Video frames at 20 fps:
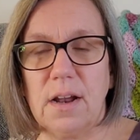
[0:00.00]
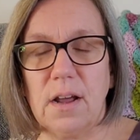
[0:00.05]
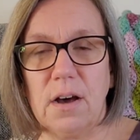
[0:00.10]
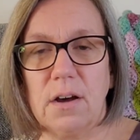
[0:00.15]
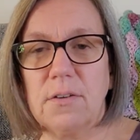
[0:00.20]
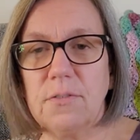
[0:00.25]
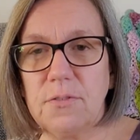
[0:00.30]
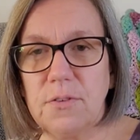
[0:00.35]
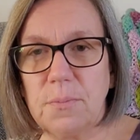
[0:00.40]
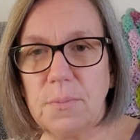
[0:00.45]

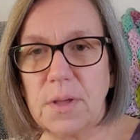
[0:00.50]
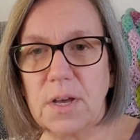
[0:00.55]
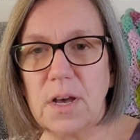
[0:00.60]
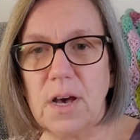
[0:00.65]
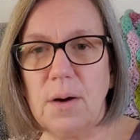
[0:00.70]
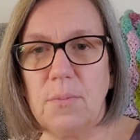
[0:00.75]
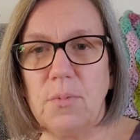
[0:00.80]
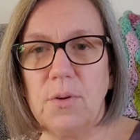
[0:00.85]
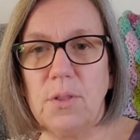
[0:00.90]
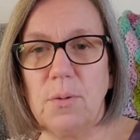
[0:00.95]
hung from the
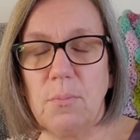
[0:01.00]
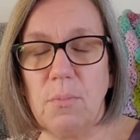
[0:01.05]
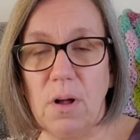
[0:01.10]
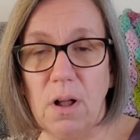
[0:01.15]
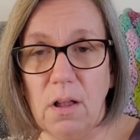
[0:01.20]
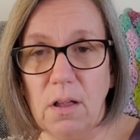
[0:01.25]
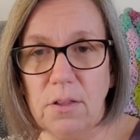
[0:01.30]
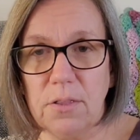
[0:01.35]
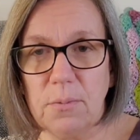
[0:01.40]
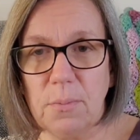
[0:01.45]
cup with a
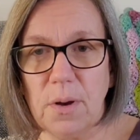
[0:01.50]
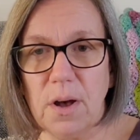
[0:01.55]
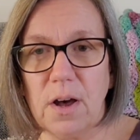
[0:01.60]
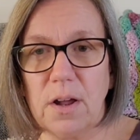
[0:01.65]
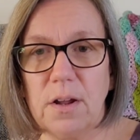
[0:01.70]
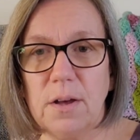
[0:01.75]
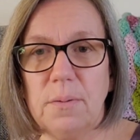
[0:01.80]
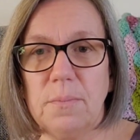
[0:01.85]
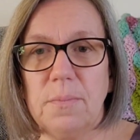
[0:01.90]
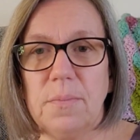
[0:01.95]
ball in the
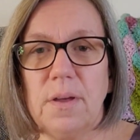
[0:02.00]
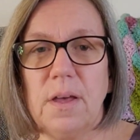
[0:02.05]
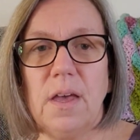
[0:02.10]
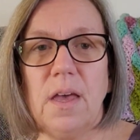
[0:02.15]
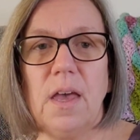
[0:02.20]
bottom,